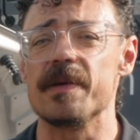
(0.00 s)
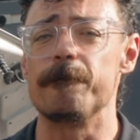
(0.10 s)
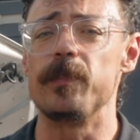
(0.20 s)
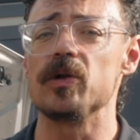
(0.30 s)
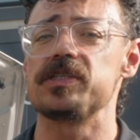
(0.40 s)
the
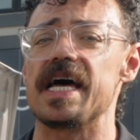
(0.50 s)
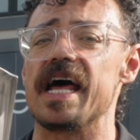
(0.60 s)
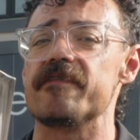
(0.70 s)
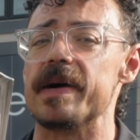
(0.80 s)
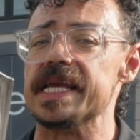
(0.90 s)
bolts
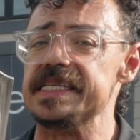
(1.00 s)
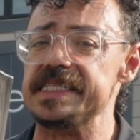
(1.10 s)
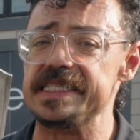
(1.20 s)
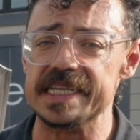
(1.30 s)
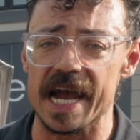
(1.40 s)
out of my
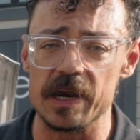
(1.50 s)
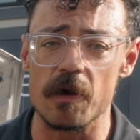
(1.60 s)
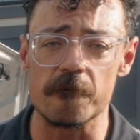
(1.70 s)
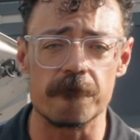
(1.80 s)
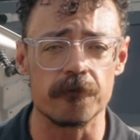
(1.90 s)

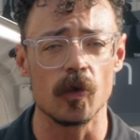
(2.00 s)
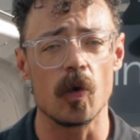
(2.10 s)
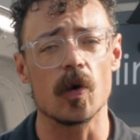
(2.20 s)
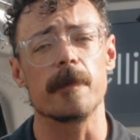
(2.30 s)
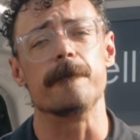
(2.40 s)
dyno
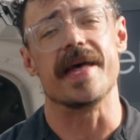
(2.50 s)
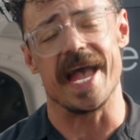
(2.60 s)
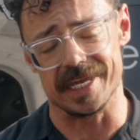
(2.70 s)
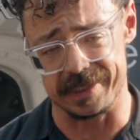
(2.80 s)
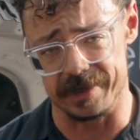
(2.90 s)
floor
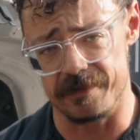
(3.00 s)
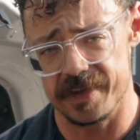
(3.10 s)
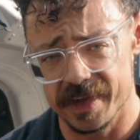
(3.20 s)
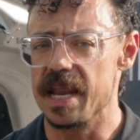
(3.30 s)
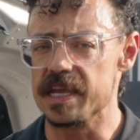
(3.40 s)
massive.
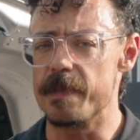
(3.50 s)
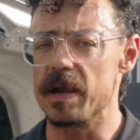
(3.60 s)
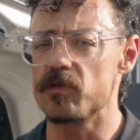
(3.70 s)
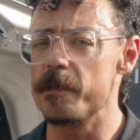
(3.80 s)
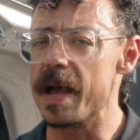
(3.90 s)
Now you
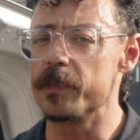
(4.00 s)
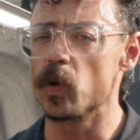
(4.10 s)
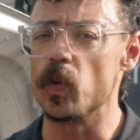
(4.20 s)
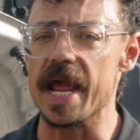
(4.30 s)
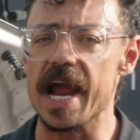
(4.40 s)
might
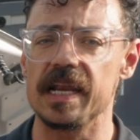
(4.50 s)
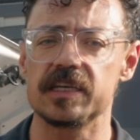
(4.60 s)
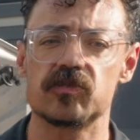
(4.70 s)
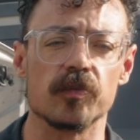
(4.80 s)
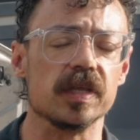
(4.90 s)
remember when
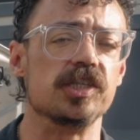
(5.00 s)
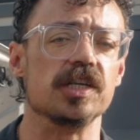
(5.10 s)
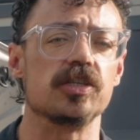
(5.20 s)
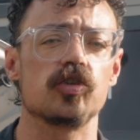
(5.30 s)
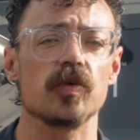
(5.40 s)
Alex from
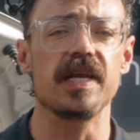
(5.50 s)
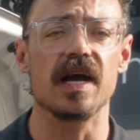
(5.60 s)
Legit Street